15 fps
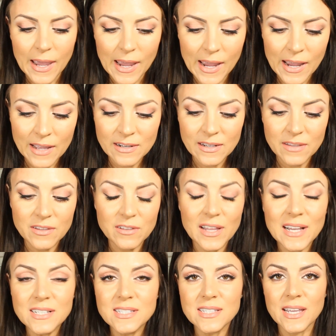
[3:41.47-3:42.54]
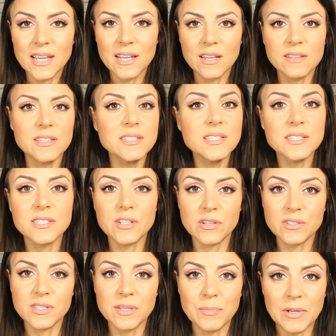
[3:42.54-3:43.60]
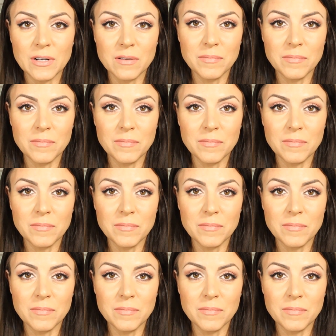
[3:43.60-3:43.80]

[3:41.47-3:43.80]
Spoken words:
And the last thing, this has seriously been